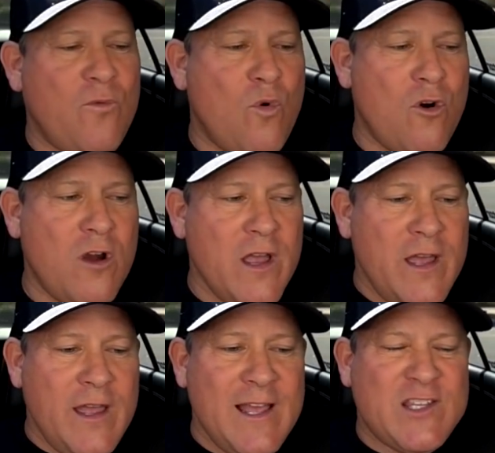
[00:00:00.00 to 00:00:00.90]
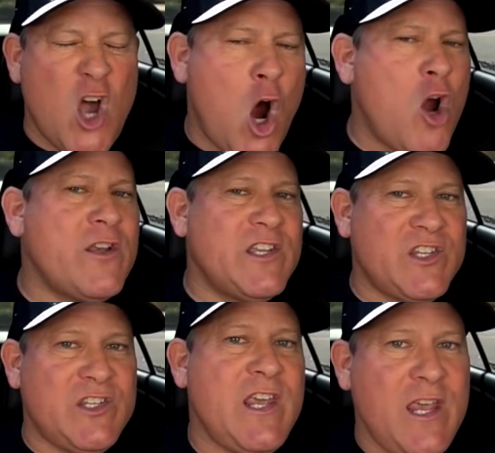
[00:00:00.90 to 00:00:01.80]
War, it's hard to
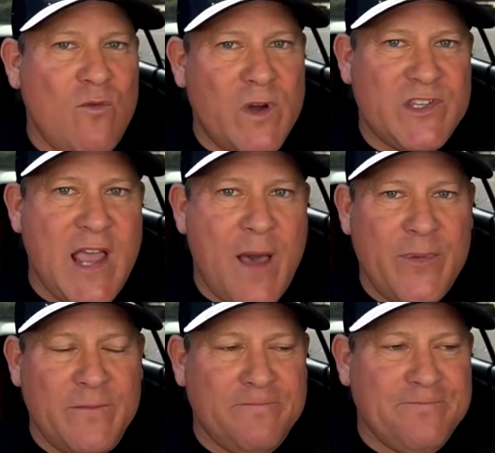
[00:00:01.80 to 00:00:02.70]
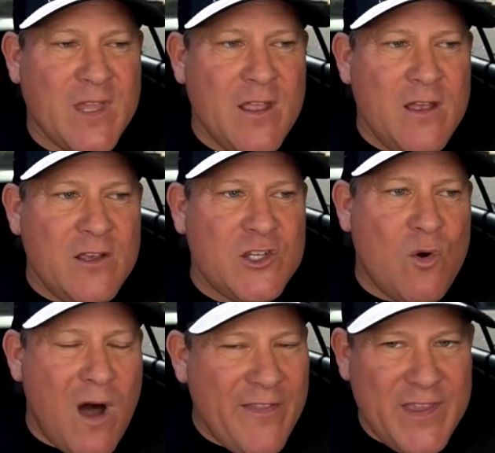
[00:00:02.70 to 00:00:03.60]
see what's happened.
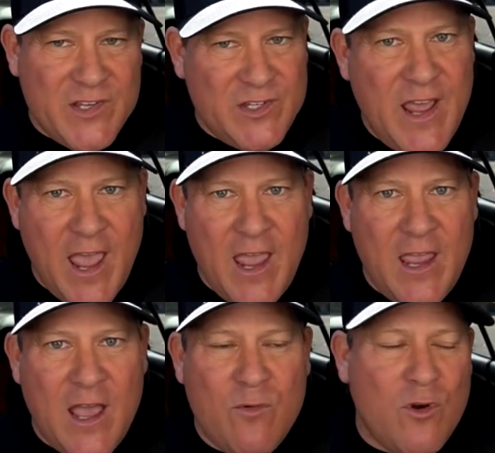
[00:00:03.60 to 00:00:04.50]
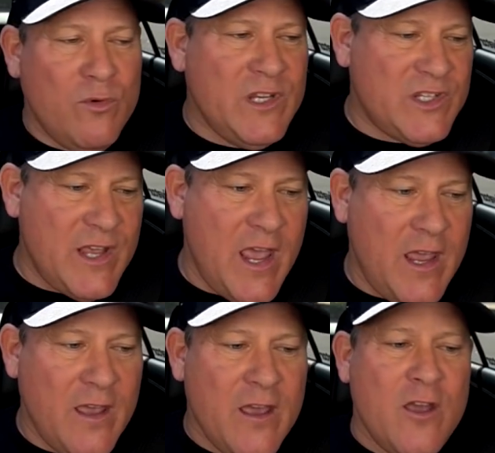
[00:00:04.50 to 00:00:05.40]
So on this day, I would only
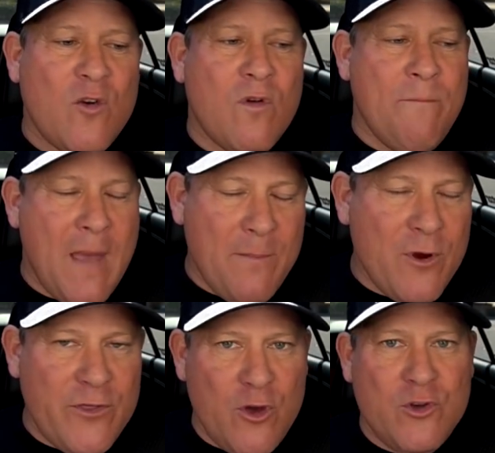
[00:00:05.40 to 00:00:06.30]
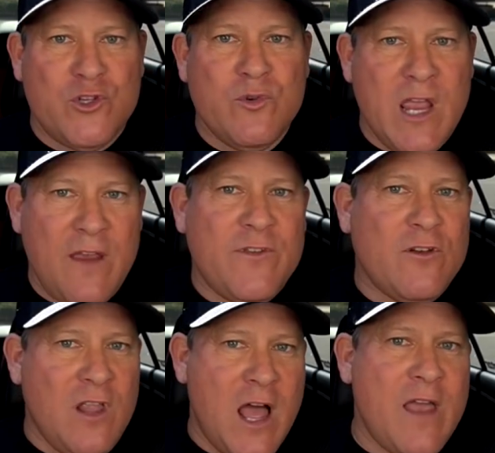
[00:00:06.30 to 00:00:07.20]
say, remember those who gave
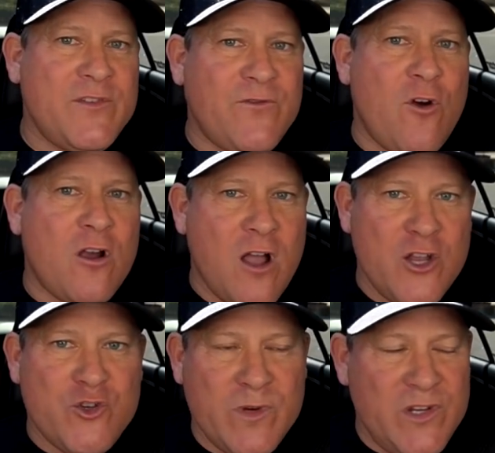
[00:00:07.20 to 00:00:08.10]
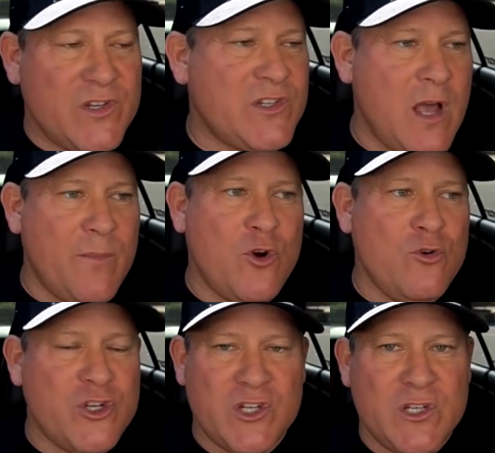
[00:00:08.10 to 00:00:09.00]
their lives for our country, some
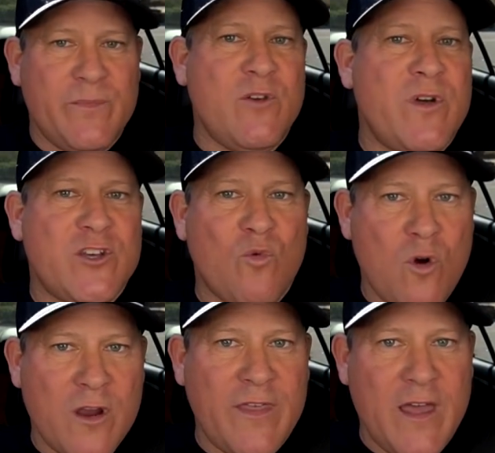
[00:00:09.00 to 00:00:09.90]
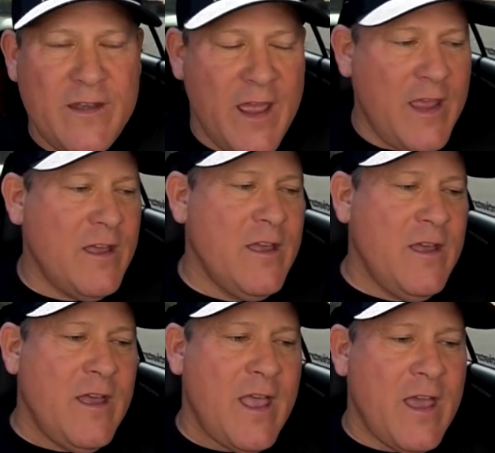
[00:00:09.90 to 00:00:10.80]
who just simply went to work that day
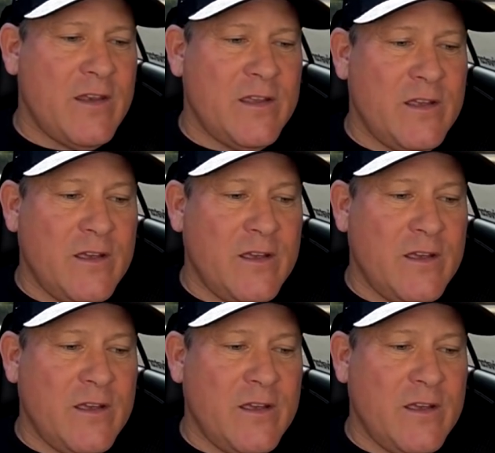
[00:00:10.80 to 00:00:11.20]
and